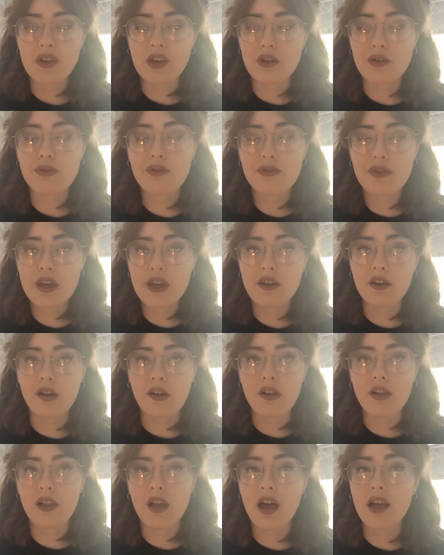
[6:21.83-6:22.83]
You
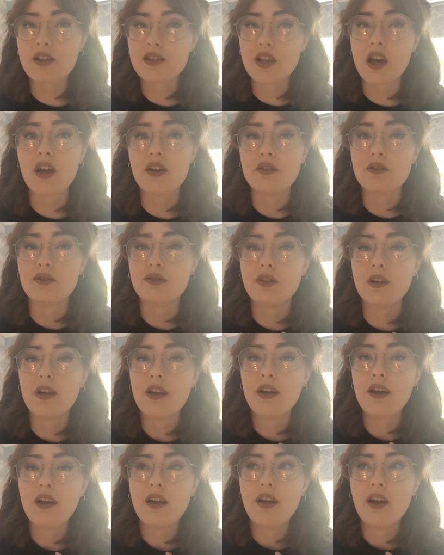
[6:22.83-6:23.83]
feel a certain
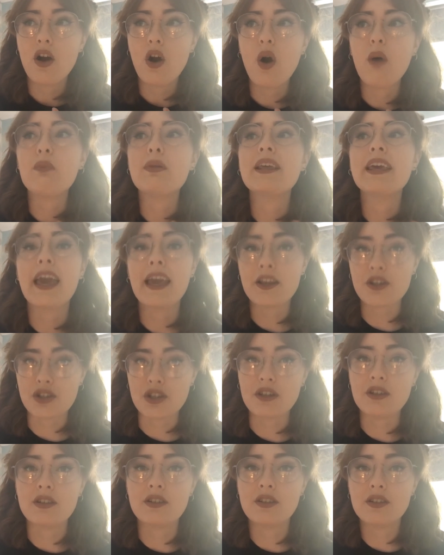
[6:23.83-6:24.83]

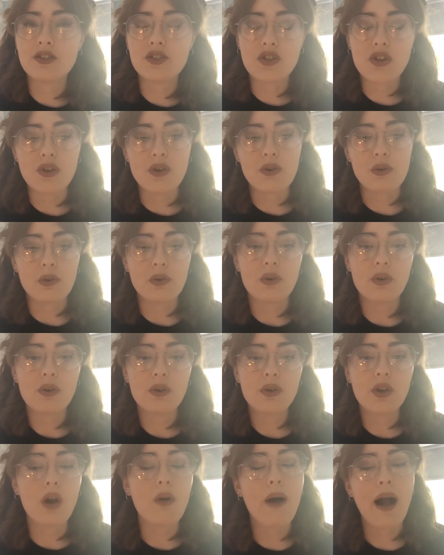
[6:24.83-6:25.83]
obligation to
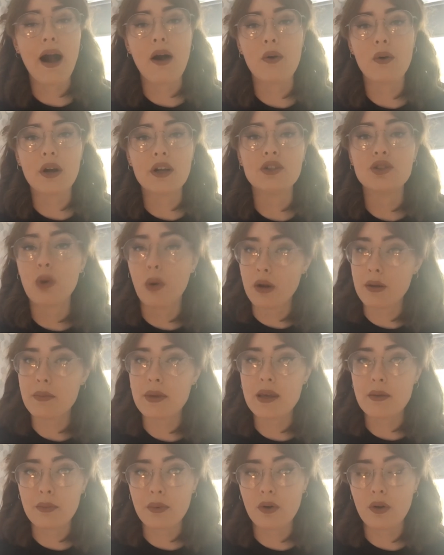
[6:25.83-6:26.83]
go out and join
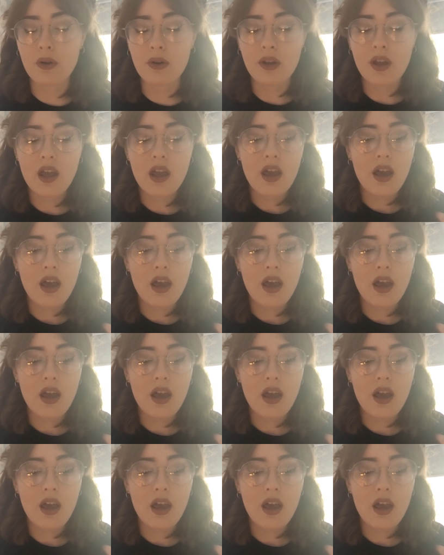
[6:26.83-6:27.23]
people.